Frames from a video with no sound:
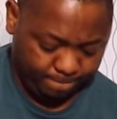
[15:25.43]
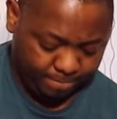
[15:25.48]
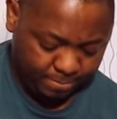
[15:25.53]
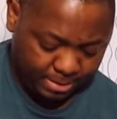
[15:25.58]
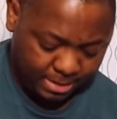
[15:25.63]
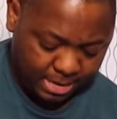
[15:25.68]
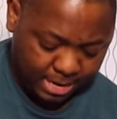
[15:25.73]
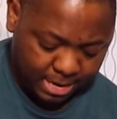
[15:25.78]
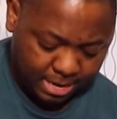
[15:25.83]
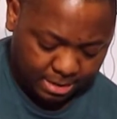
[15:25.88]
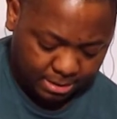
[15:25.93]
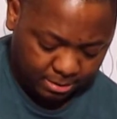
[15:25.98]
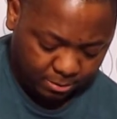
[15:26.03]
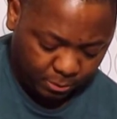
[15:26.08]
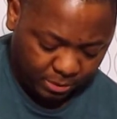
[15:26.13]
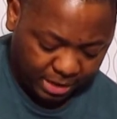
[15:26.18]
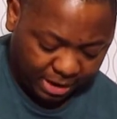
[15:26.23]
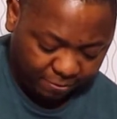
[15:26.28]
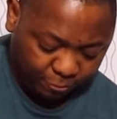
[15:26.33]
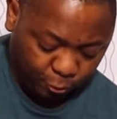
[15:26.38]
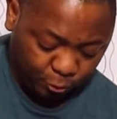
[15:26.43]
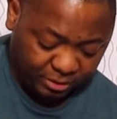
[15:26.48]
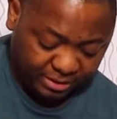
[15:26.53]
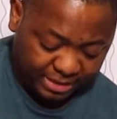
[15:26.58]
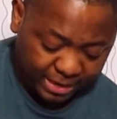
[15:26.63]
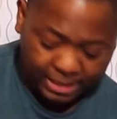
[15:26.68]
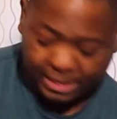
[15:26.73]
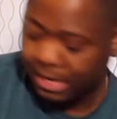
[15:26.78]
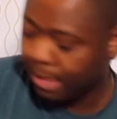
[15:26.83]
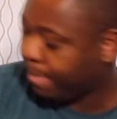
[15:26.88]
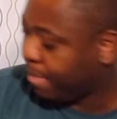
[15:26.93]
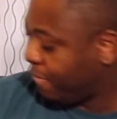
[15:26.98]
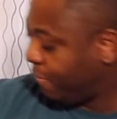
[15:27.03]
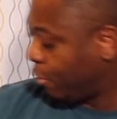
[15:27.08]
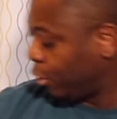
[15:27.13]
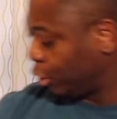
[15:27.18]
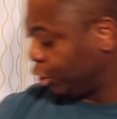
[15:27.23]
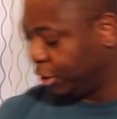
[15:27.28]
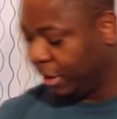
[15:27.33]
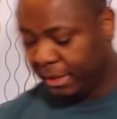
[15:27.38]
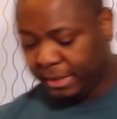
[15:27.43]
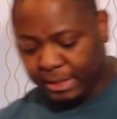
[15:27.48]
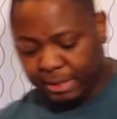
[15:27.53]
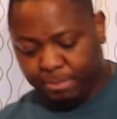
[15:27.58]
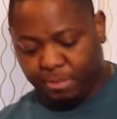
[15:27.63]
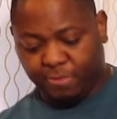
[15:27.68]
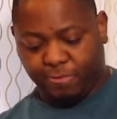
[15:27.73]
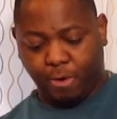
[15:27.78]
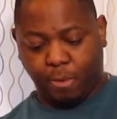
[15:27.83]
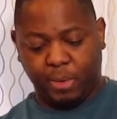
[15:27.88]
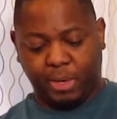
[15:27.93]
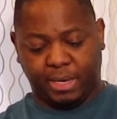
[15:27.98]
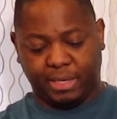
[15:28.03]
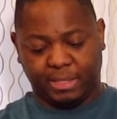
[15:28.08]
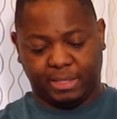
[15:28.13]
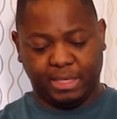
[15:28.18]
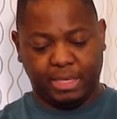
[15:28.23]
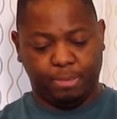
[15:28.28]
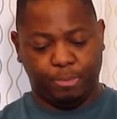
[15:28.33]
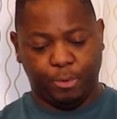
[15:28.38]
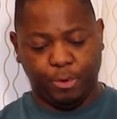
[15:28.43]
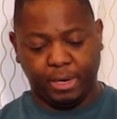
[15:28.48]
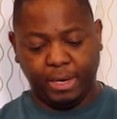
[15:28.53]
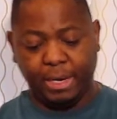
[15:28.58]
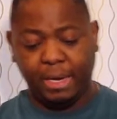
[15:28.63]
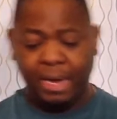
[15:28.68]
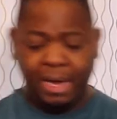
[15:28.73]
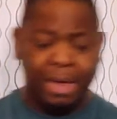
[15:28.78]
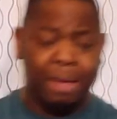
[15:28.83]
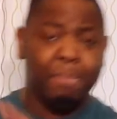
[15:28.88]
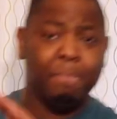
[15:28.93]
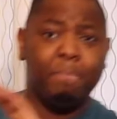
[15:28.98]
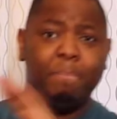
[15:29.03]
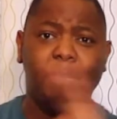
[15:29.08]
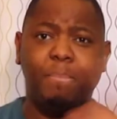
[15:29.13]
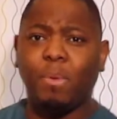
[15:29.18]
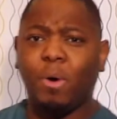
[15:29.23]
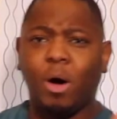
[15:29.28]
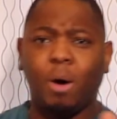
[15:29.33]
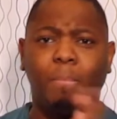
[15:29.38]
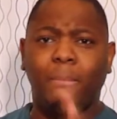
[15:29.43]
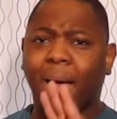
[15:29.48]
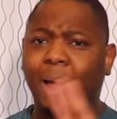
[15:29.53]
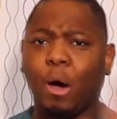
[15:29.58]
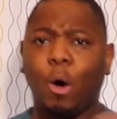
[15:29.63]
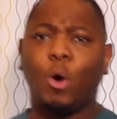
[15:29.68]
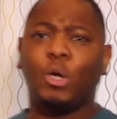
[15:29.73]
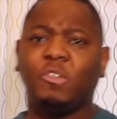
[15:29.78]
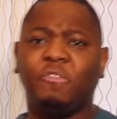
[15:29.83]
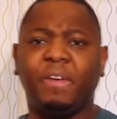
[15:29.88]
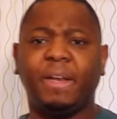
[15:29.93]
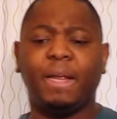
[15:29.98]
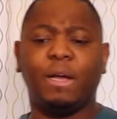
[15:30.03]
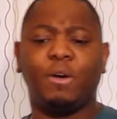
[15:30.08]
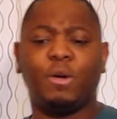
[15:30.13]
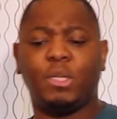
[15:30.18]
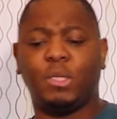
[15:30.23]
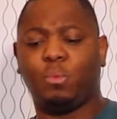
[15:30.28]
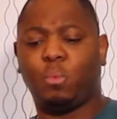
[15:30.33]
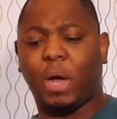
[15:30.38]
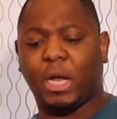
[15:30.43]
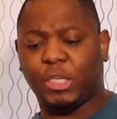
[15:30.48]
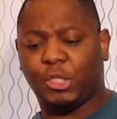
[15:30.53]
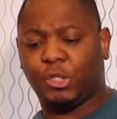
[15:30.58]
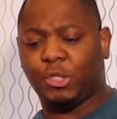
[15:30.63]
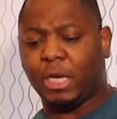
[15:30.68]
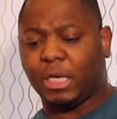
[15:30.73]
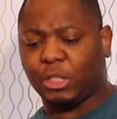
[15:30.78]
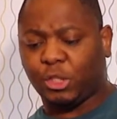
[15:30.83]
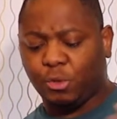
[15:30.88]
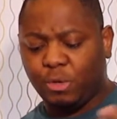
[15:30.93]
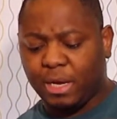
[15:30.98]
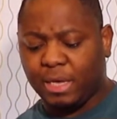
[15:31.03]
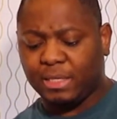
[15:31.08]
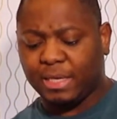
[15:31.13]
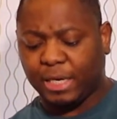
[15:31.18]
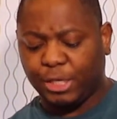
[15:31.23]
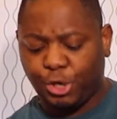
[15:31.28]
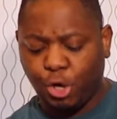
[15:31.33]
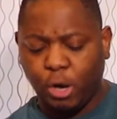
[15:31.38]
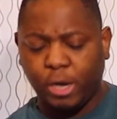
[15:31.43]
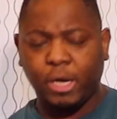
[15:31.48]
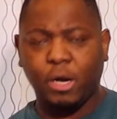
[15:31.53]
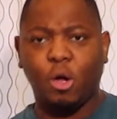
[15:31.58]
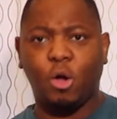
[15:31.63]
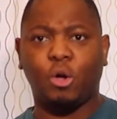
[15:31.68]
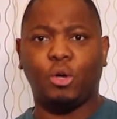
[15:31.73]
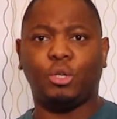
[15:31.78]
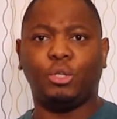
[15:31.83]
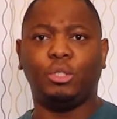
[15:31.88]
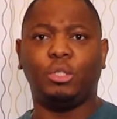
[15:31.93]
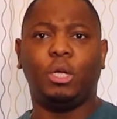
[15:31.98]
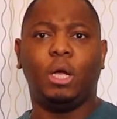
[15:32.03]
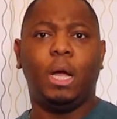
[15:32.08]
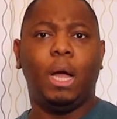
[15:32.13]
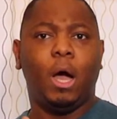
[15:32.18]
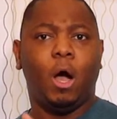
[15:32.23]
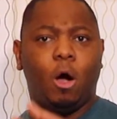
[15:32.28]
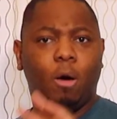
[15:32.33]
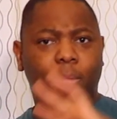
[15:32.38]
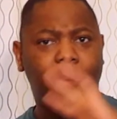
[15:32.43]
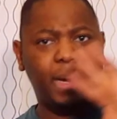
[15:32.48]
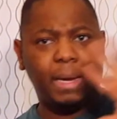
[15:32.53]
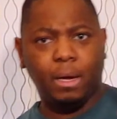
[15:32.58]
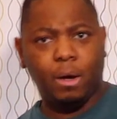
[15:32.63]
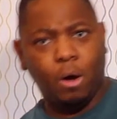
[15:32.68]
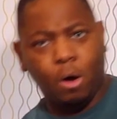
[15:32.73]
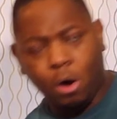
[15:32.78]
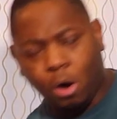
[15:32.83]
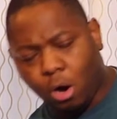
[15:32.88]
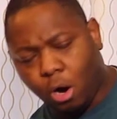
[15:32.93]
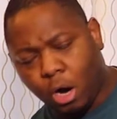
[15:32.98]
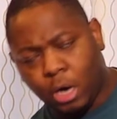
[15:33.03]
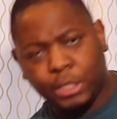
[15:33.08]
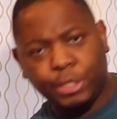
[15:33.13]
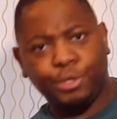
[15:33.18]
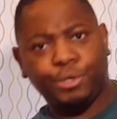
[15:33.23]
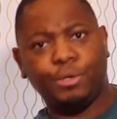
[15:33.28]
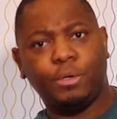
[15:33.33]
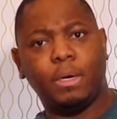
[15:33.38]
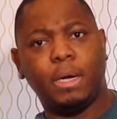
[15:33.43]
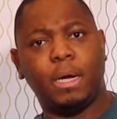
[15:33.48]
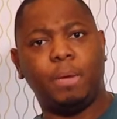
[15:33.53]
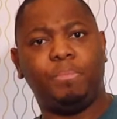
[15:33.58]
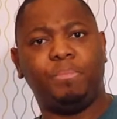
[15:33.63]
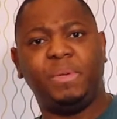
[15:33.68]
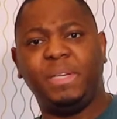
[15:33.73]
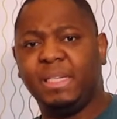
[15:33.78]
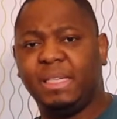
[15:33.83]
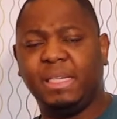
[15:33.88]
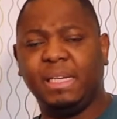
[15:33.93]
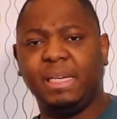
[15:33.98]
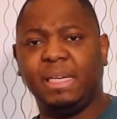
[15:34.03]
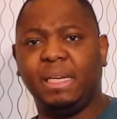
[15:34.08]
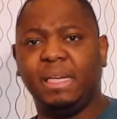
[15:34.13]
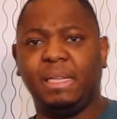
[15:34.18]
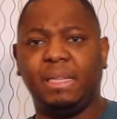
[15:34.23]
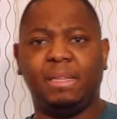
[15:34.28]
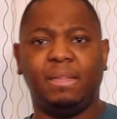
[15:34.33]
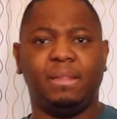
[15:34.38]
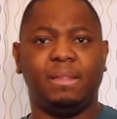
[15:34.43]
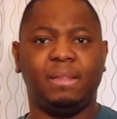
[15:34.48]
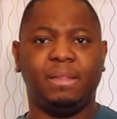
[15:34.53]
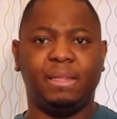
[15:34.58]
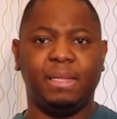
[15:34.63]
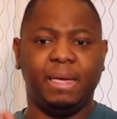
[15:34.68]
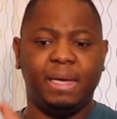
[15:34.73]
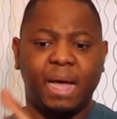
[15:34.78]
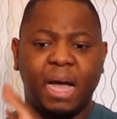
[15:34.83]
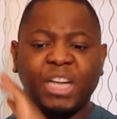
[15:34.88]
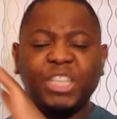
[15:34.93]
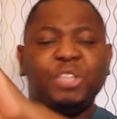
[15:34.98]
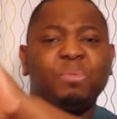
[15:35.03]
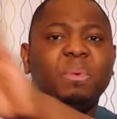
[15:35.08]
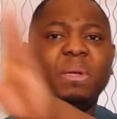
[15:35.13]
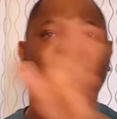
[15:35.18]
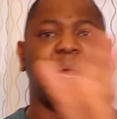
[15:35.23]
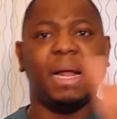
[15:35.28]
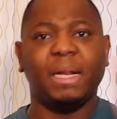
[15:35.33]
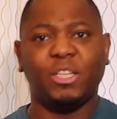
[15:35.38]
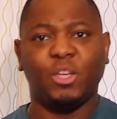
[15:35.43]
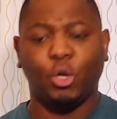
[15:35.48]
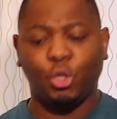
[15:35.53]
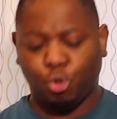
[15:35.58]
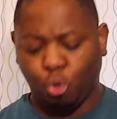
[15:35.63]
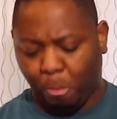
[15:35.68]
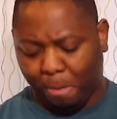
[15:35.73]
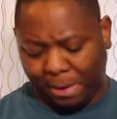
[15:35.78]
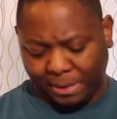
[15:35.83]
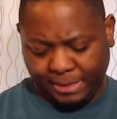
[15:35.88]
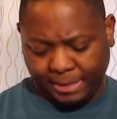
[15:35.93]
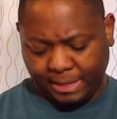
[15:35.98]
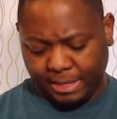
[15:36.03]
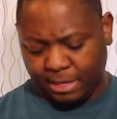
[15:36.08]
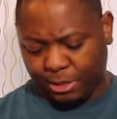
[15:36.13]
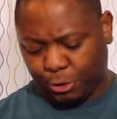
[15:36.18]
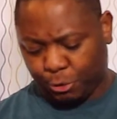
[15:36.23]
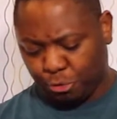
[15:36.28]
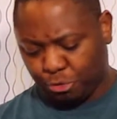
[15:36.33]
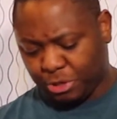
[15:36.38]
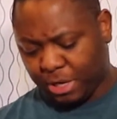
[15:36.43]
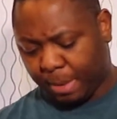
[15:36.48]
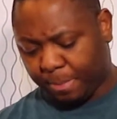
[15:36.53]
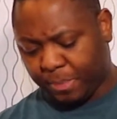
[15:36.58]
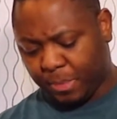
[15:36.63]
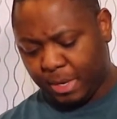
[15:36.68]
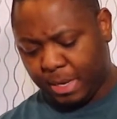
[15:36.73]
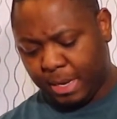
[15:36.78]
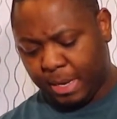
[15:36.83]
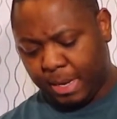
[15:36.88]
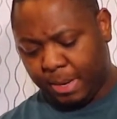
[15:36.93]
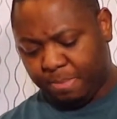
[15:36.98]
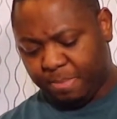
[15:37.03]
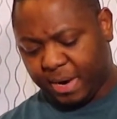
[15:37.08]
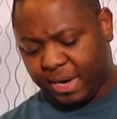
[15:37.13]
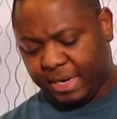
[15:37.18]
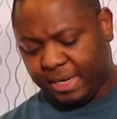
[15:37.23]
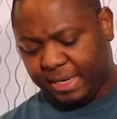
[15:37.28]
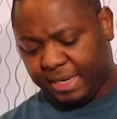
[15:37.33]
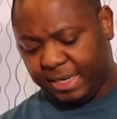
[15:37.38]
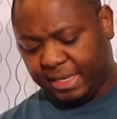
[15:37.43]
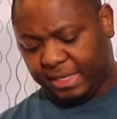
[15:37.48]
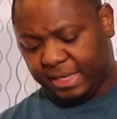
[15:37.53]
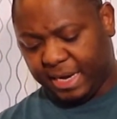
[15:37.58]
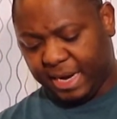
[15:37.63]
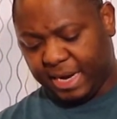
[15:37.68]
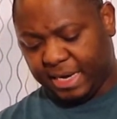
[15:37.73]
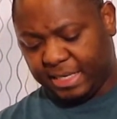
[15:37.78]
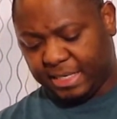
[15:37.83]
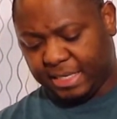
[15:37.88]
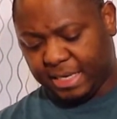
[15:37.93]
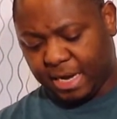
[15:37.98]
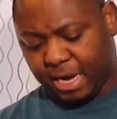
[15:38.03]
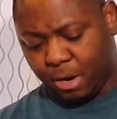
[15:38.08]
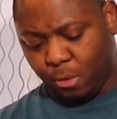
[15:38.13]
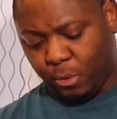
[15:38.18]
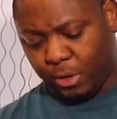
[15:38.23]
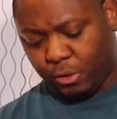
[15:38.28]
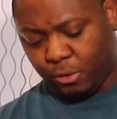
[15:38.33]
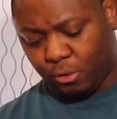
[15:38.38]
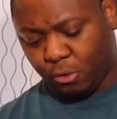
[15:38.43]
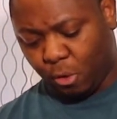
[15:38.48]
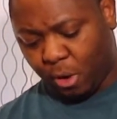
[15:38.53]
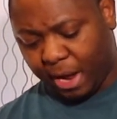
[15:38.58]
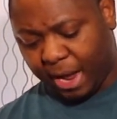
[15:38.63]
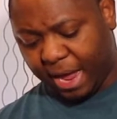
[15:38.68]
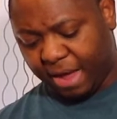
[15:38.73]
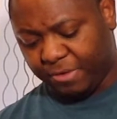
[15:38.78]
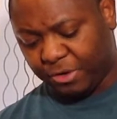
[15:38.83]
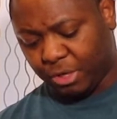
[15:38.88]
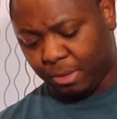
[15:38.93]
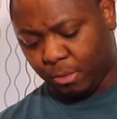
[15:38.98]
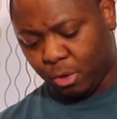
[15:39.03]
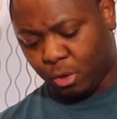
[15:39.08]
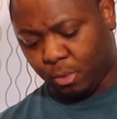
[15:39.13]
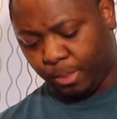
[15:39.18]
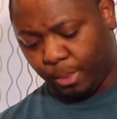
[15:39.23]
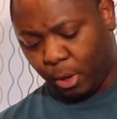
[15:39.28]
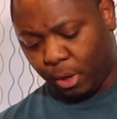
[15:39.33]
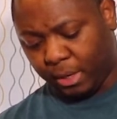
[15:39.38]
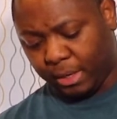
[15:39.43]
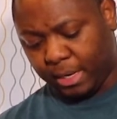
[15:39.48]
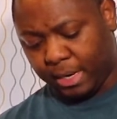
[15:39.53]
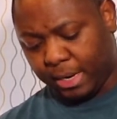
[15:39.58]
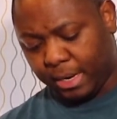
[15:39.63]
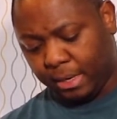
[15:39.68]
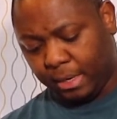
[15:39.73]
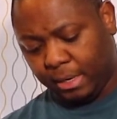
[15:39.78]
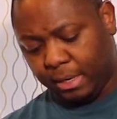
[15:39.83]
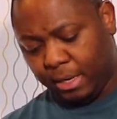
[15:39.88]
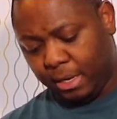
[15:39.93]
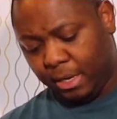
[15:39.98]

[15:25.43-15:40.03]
yeah, we have to set it up, unfortunately, before we can see the beauty. My old videos was, as soon as I turn it on my other PC, the RGB light automatically shows up. But in this case, we do not have it. I'm gonna plug it in,